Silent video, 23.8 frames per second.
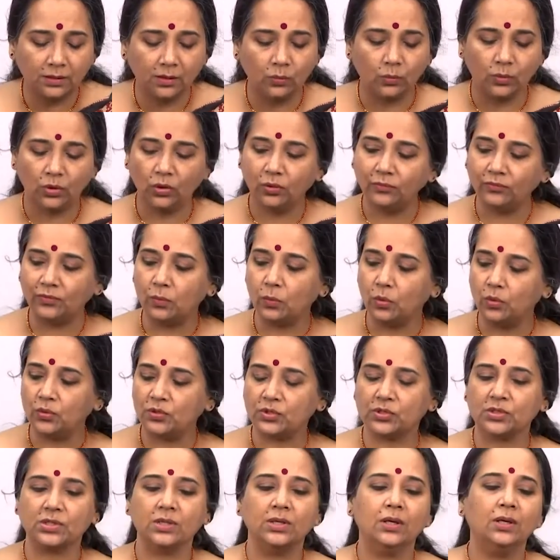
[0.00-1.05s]
Now, one of the
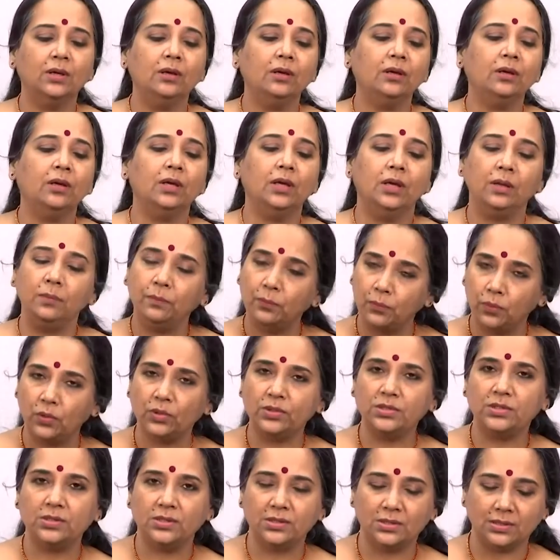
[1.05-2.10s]
most
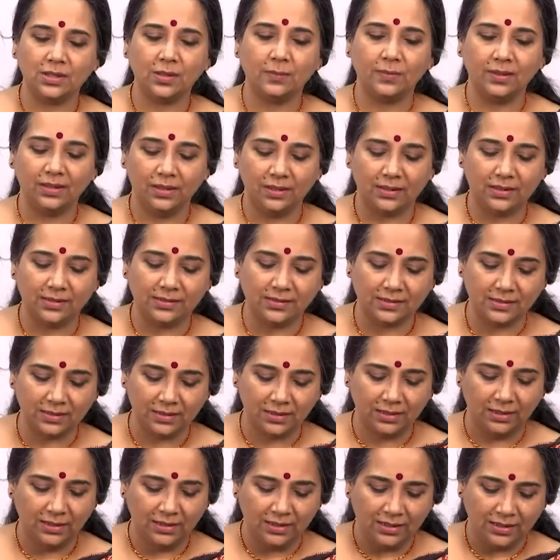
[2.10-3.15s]
important gamakas
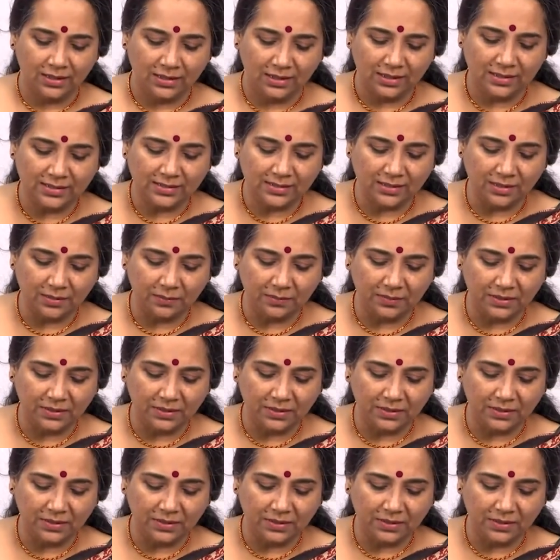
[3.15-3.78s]
is the